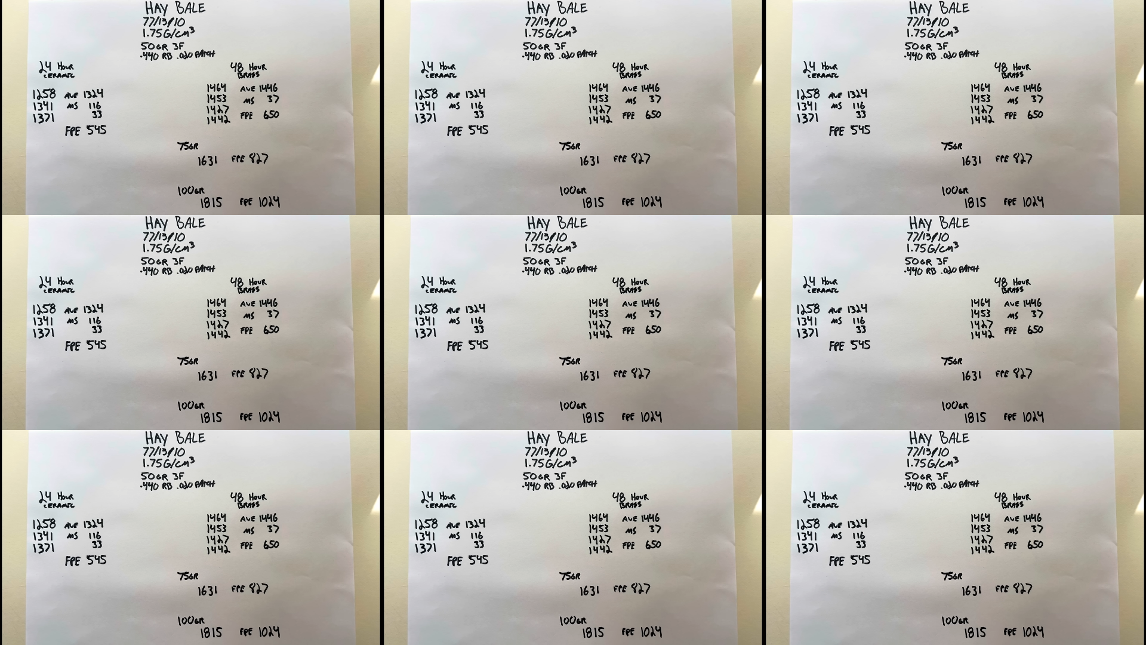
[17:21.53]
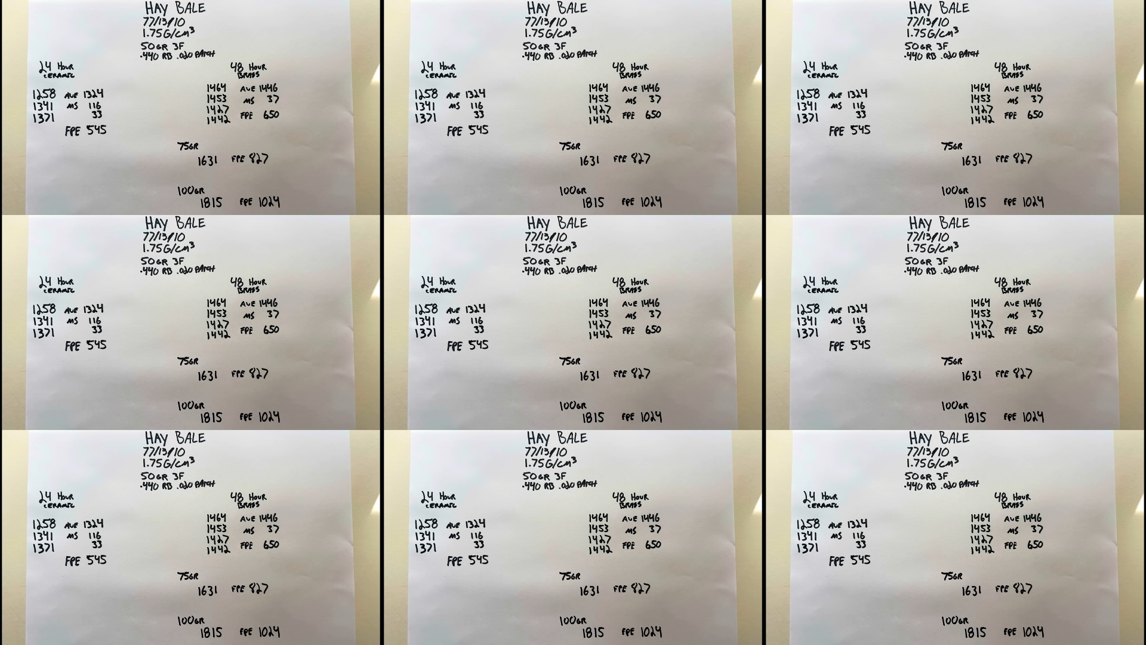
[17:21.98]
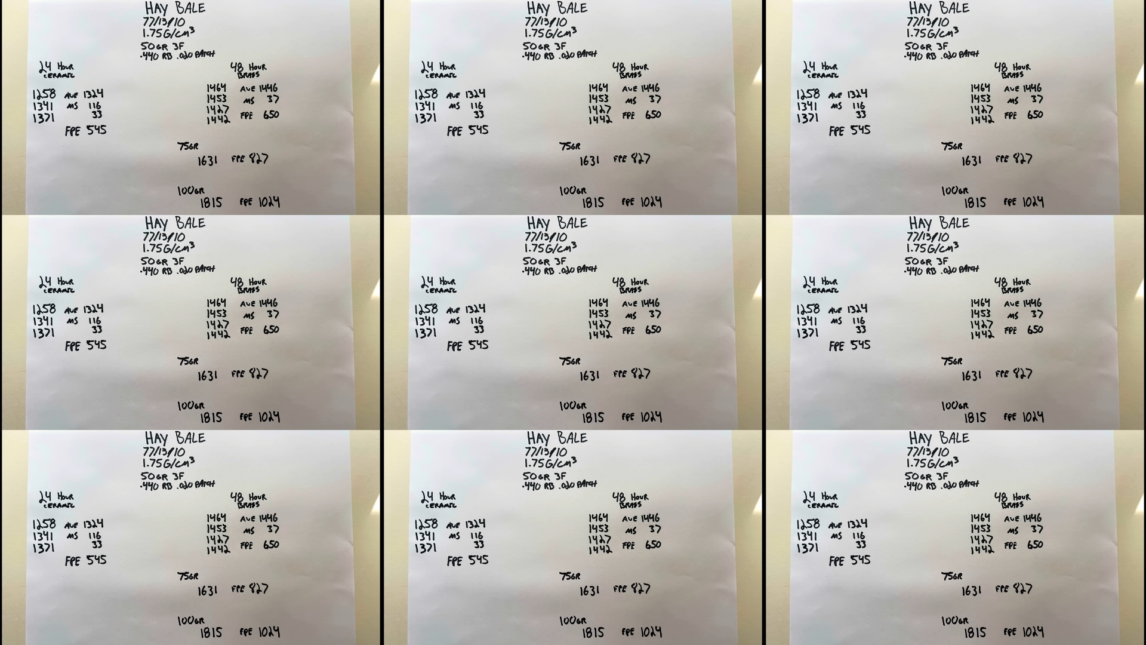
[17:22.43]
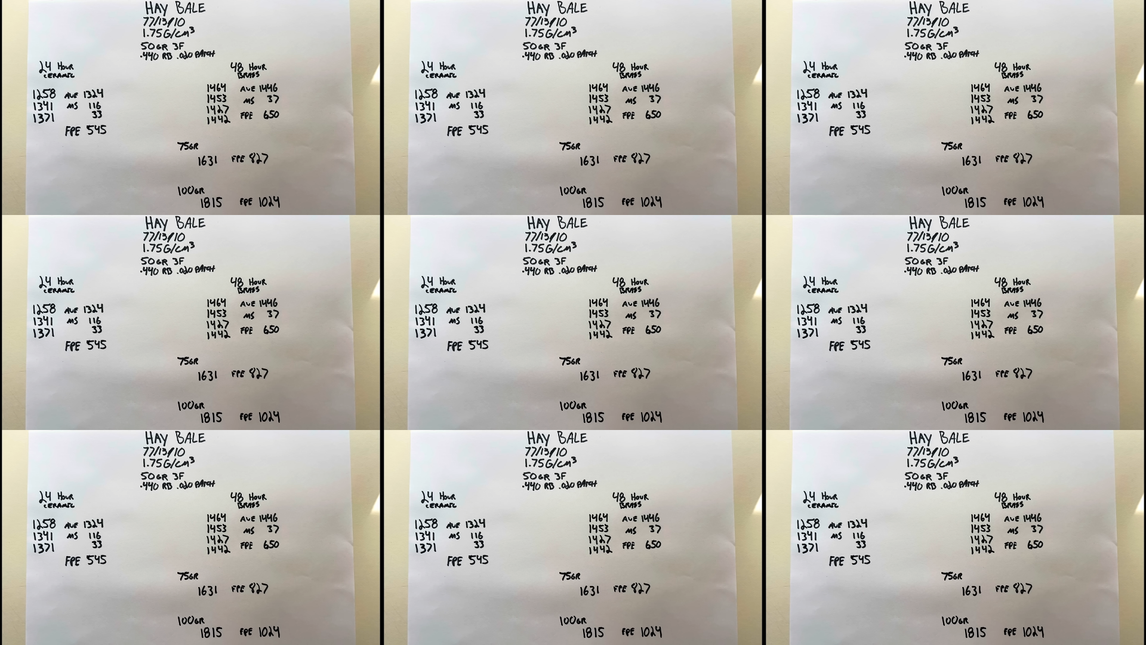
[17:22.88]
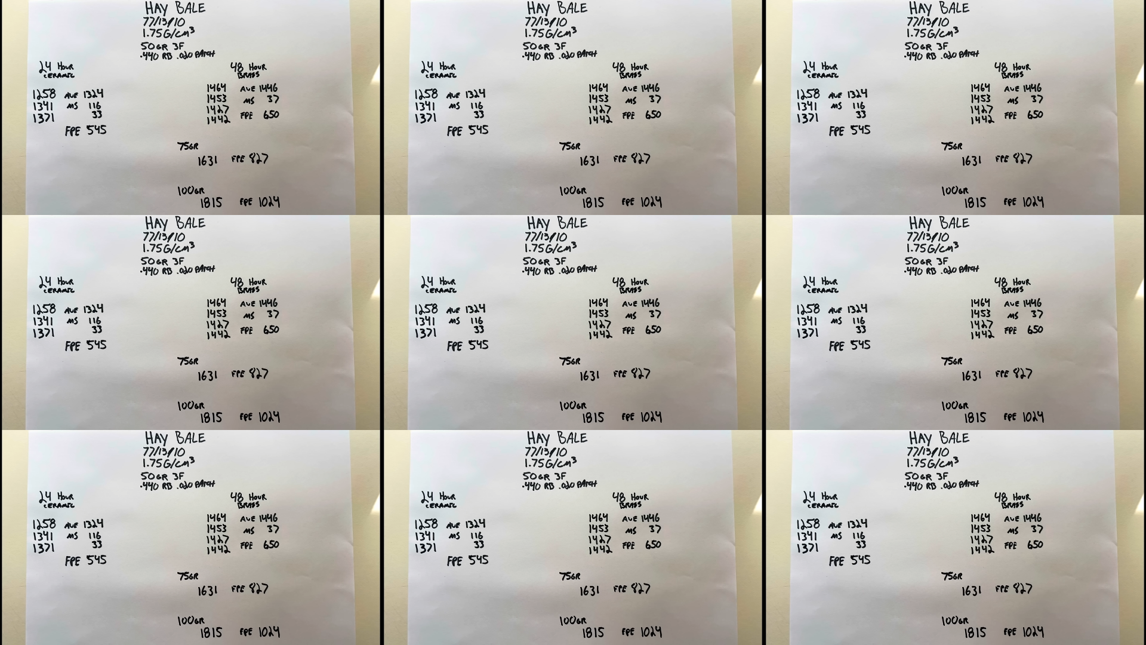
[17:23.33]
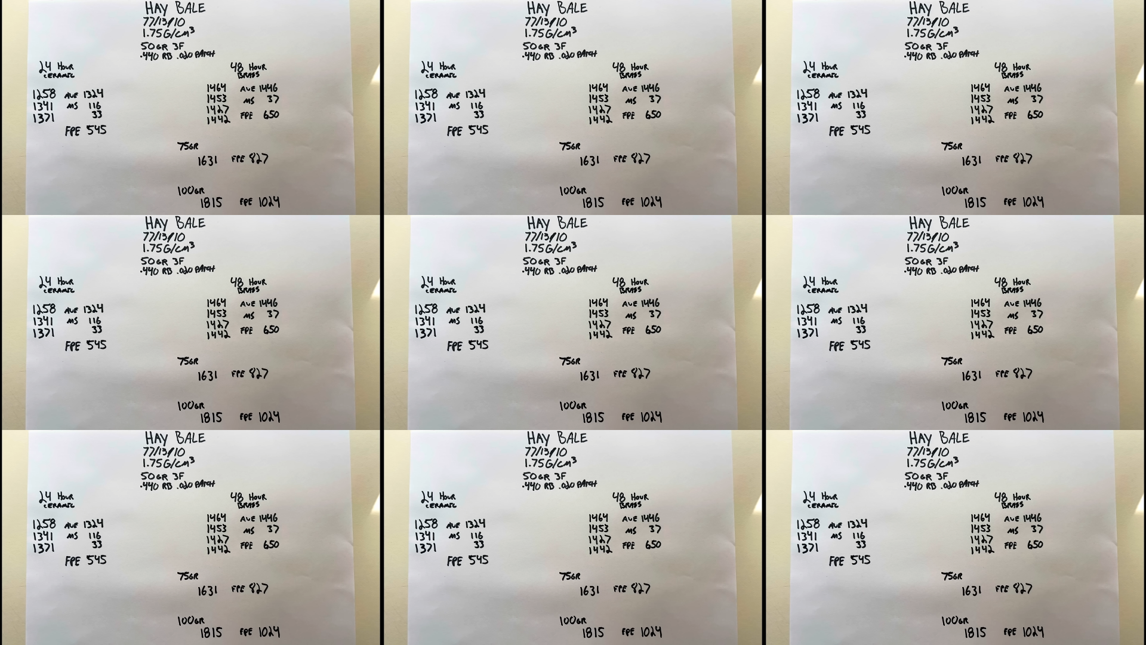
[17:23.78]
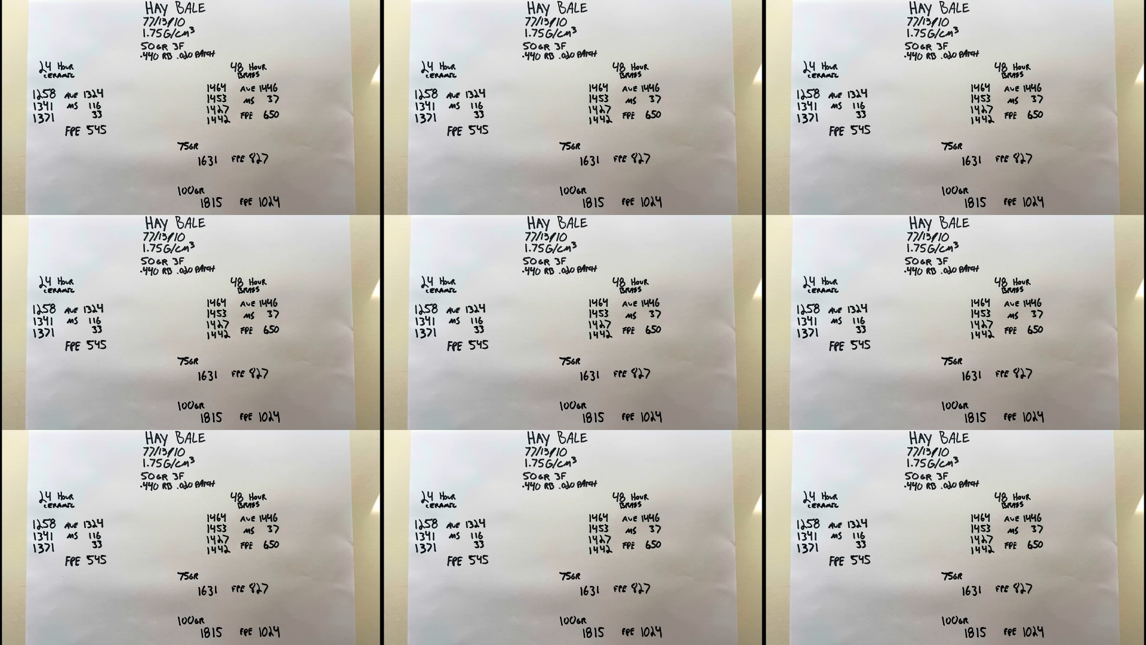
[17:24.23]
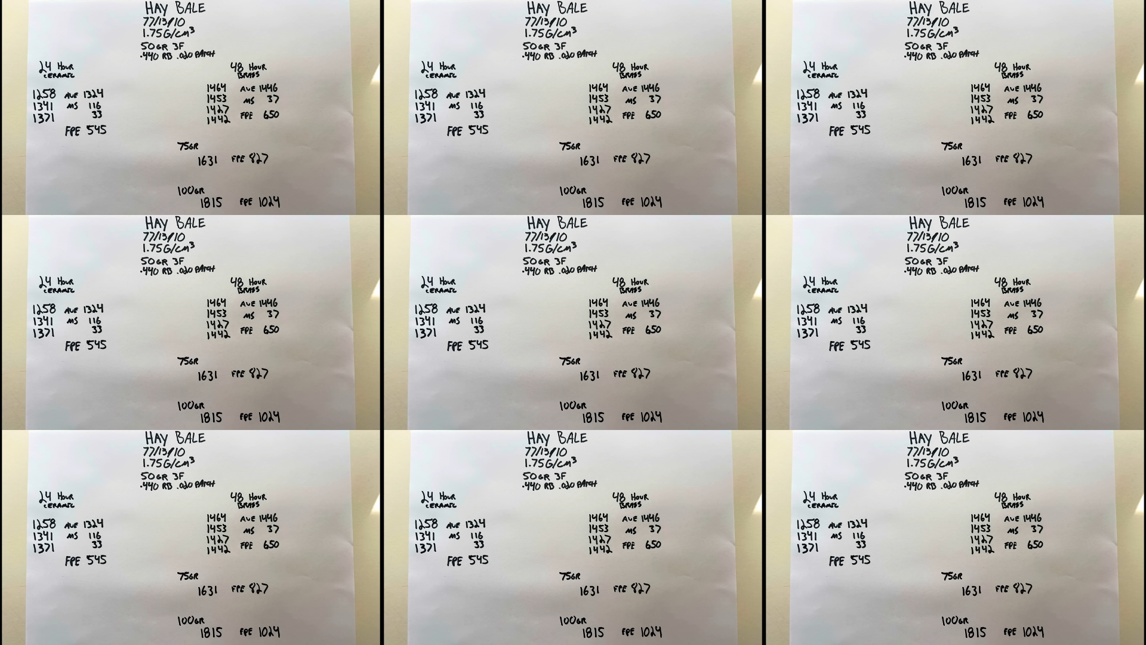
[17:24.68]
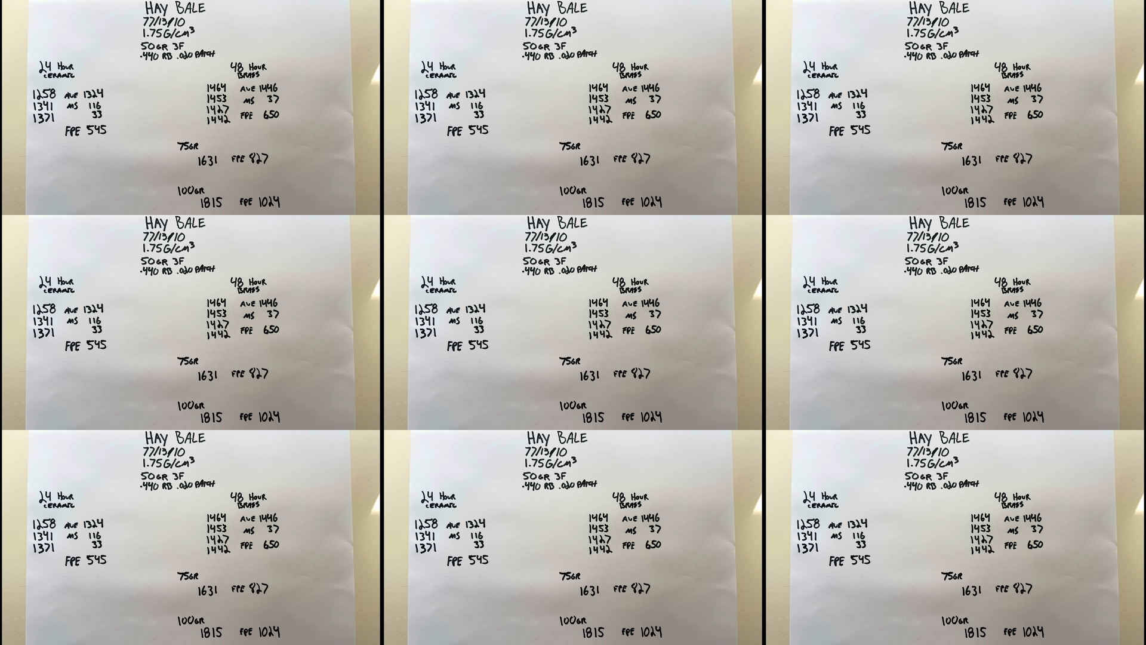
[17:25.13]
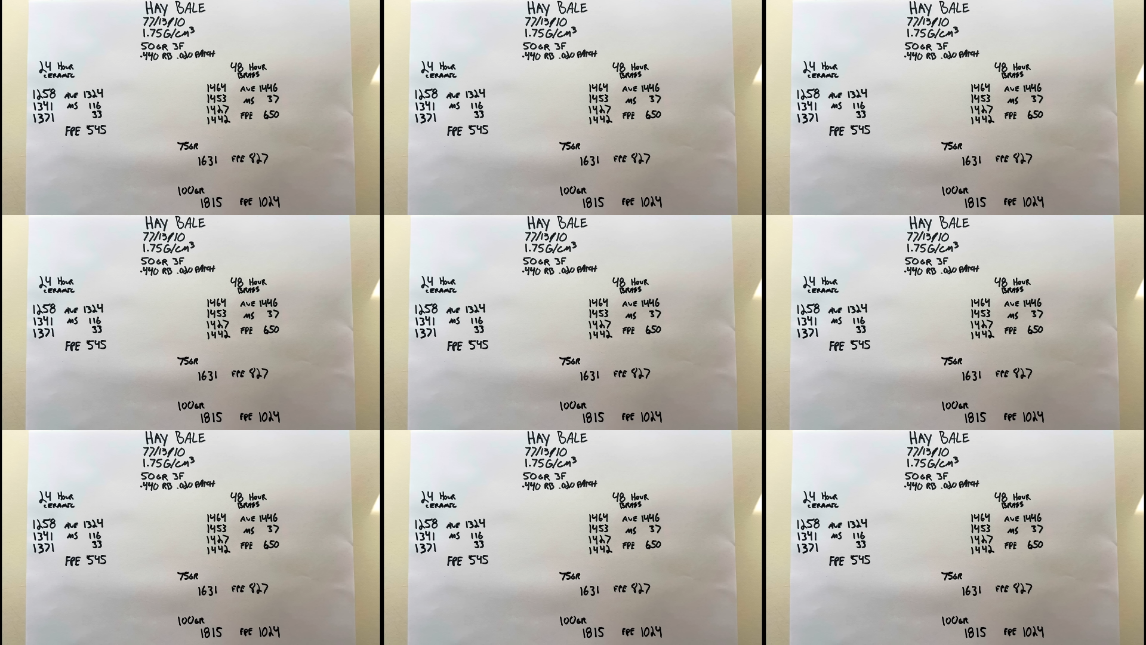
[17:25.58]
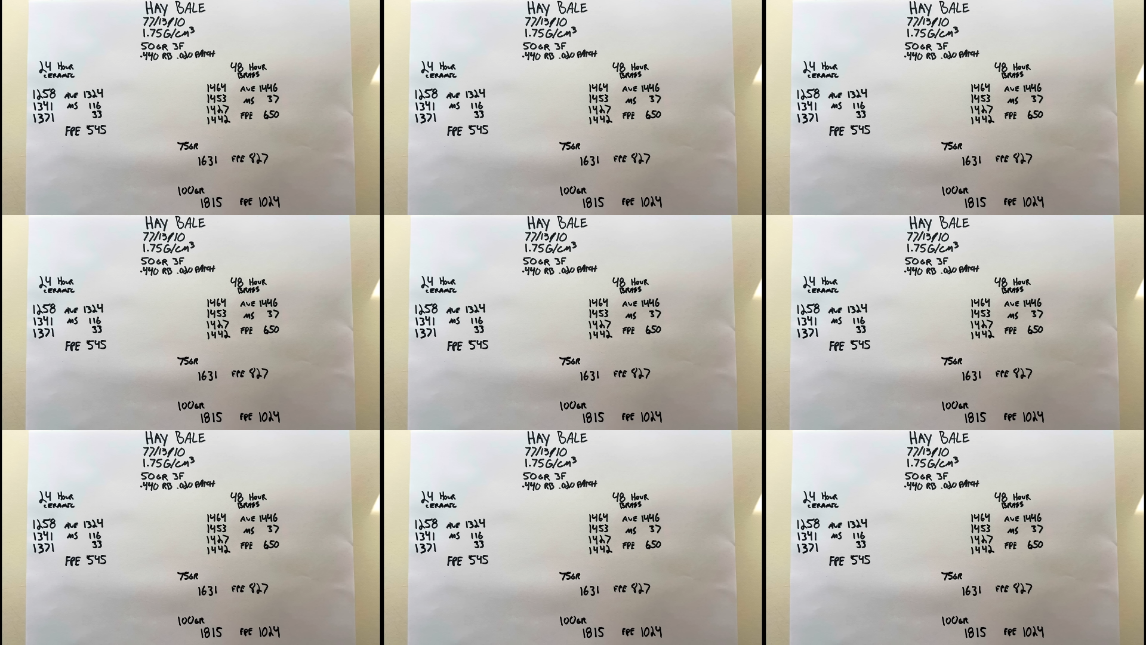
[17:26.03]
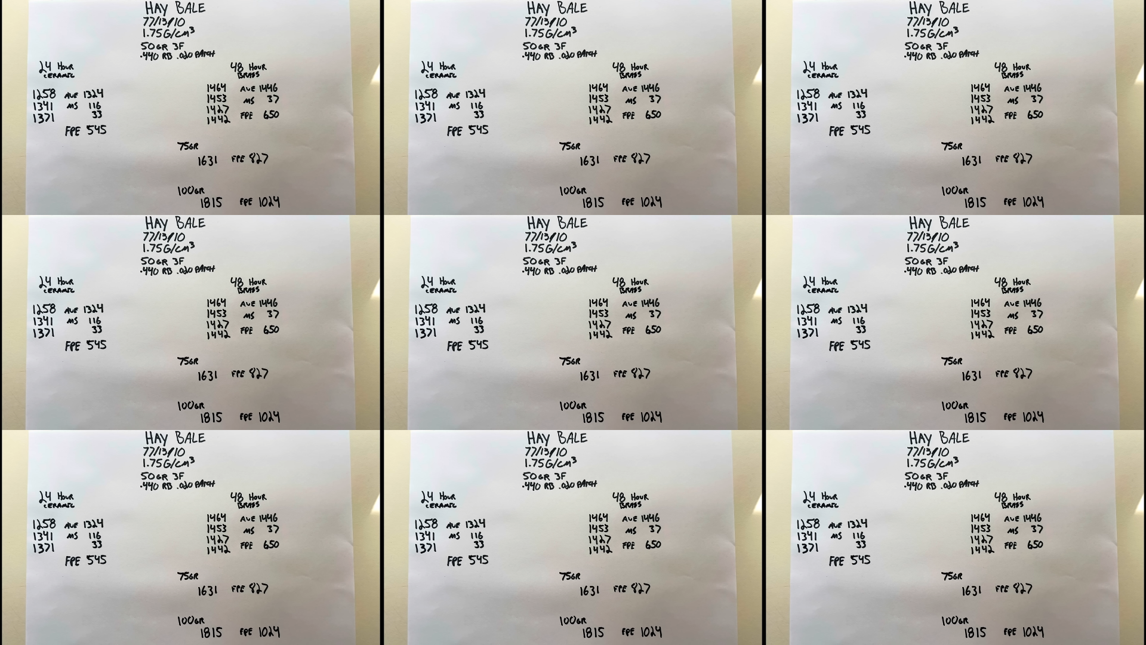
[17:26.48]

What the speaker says: Nobody's mouth can be seen.